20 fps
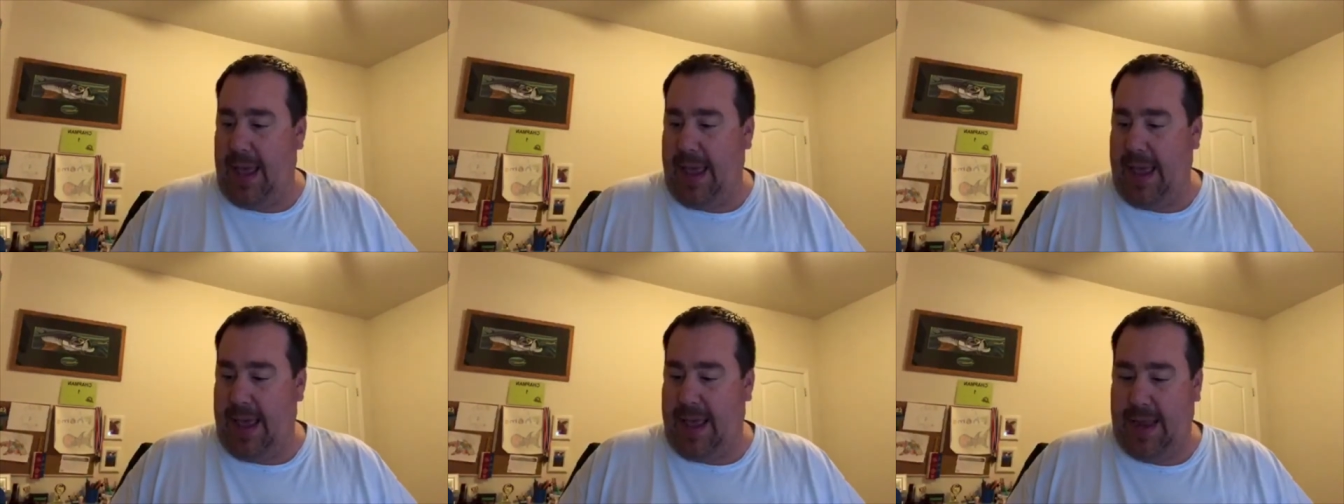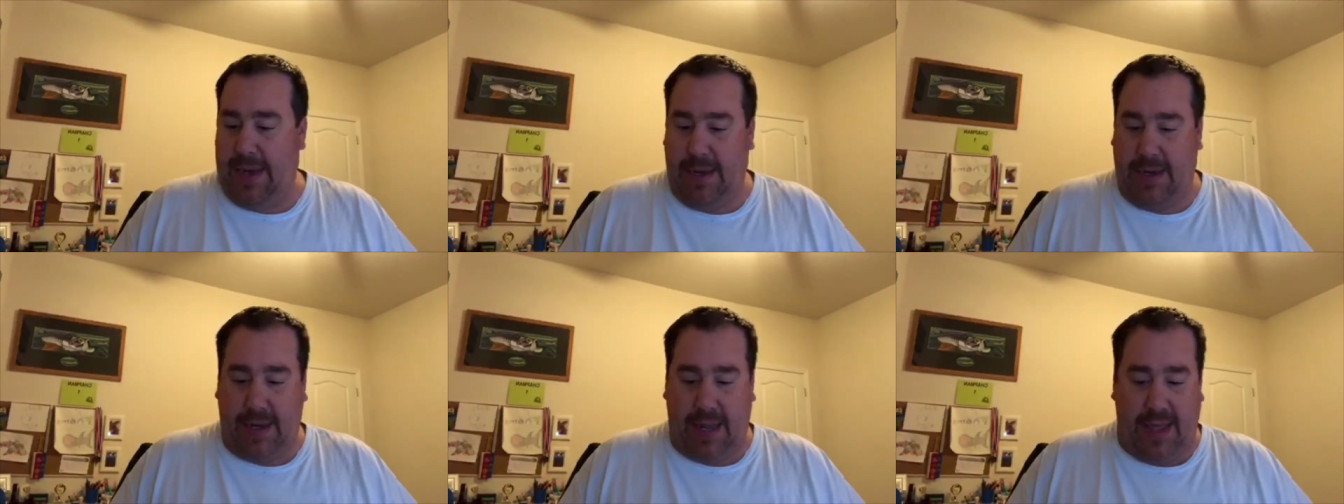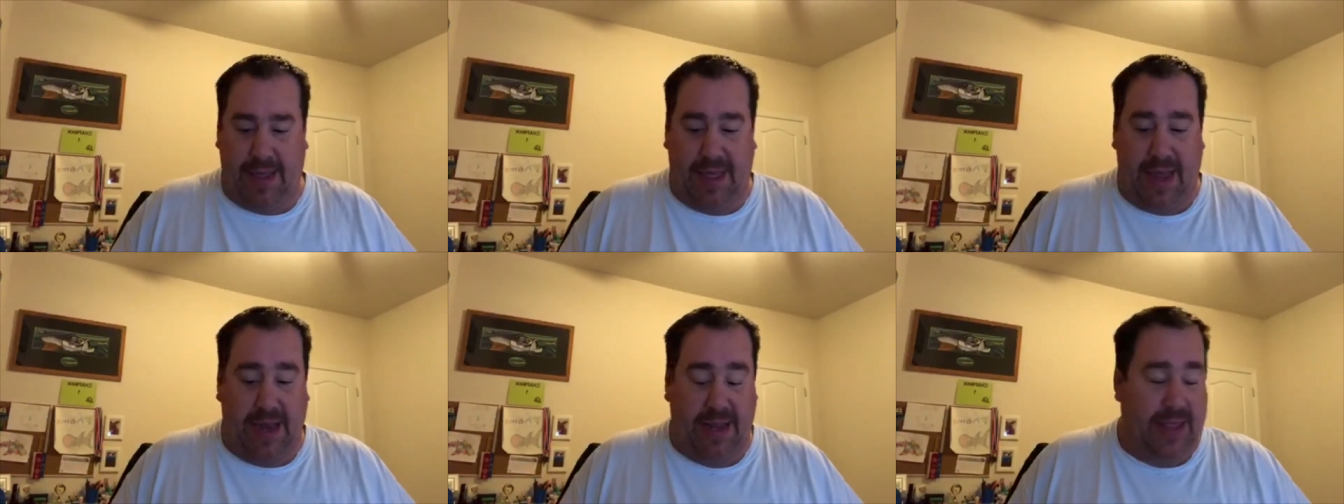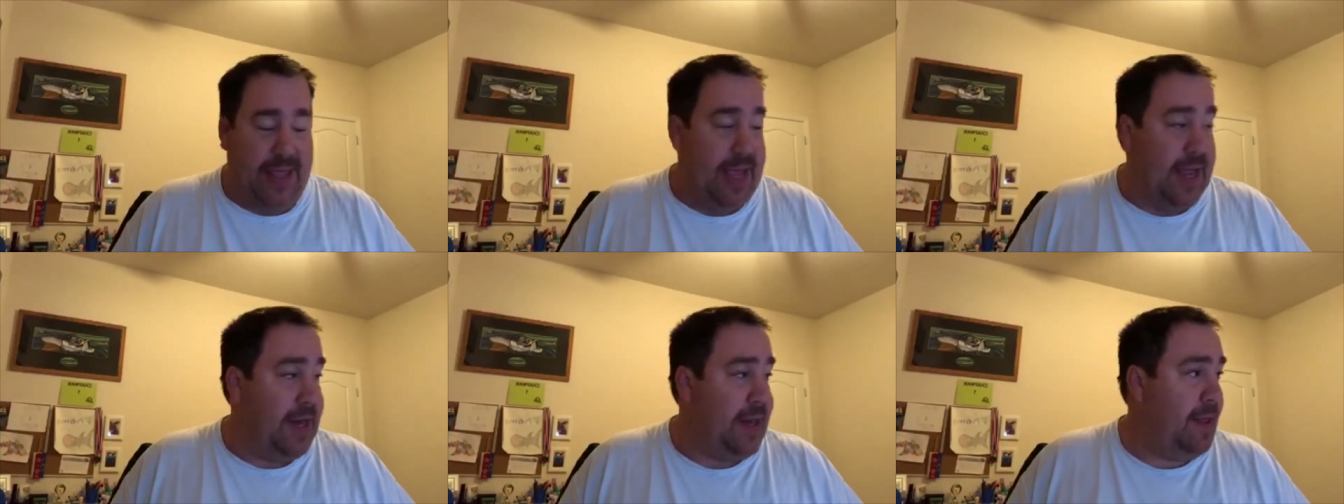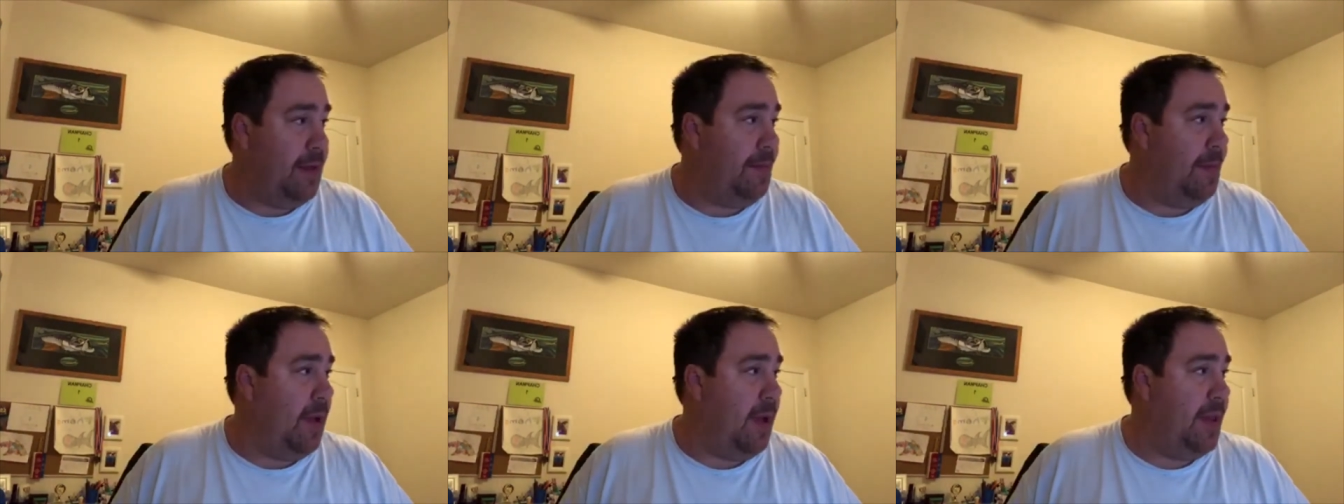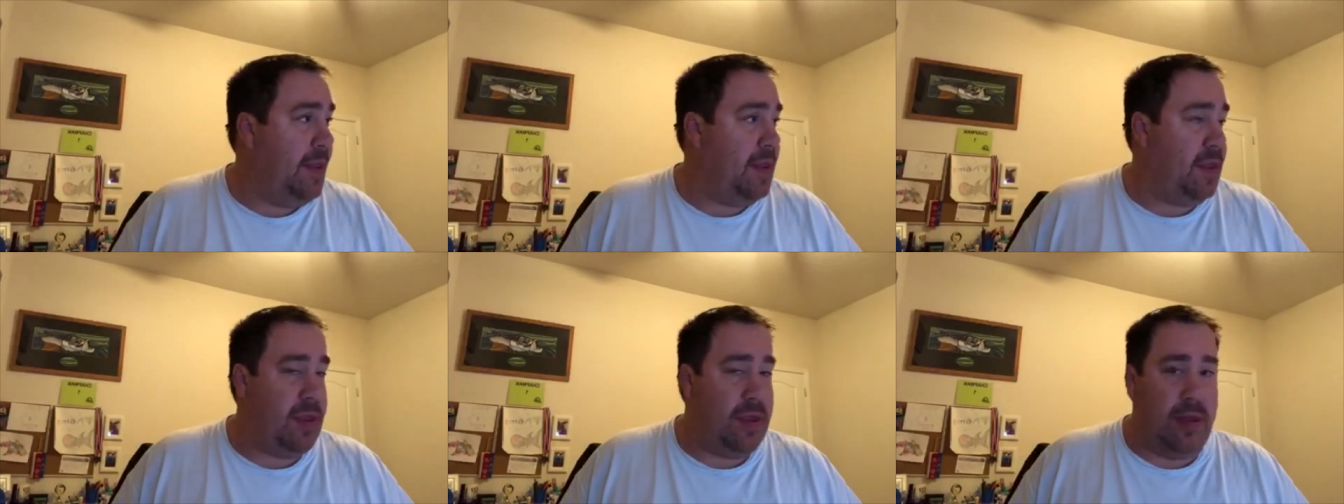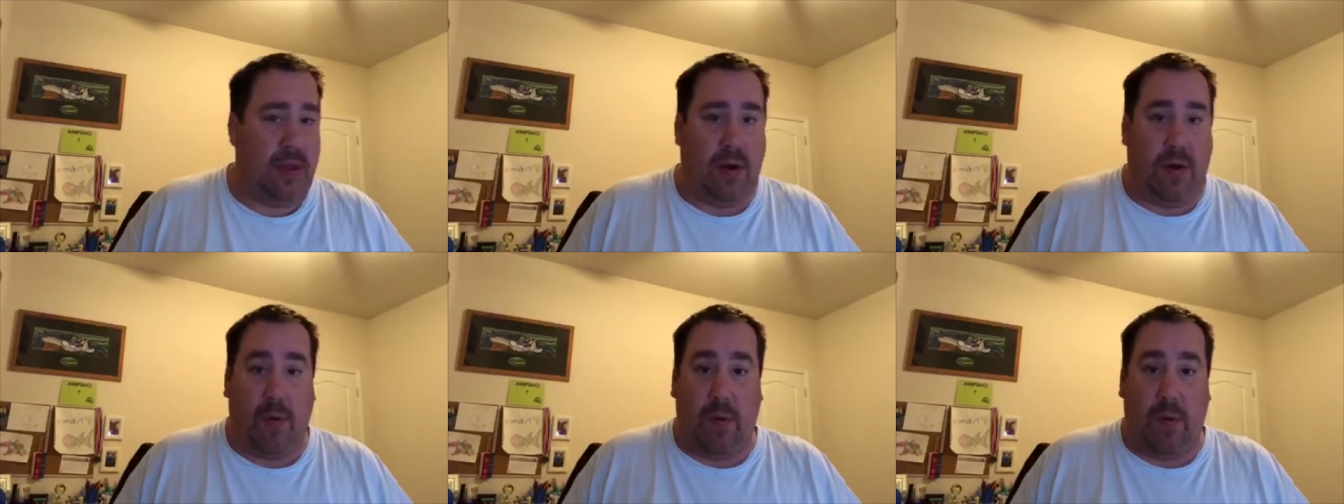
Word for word: And then at the end of the month,